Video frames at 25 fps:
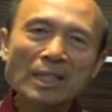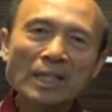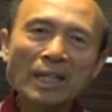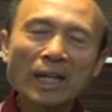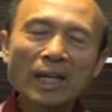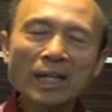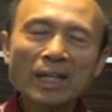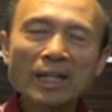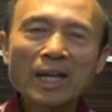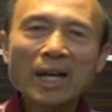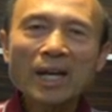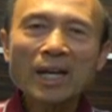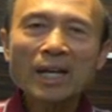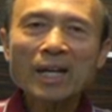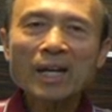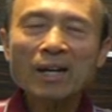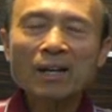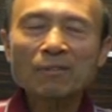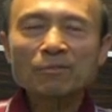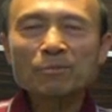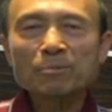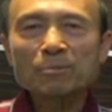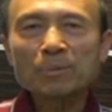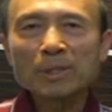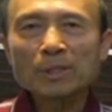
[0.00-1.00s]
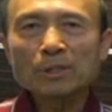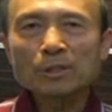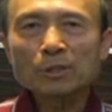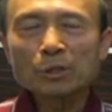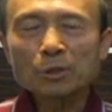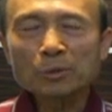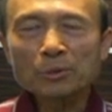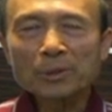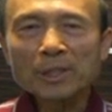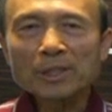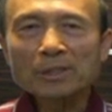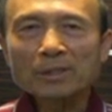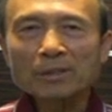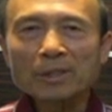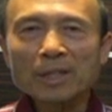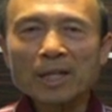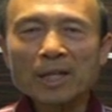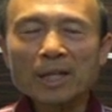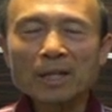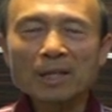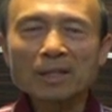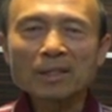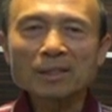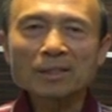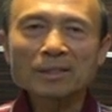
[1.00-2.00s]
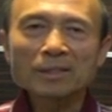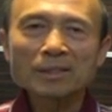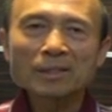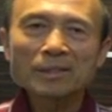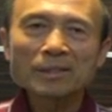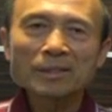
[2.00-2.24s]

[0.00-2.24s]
and I have been doing uh,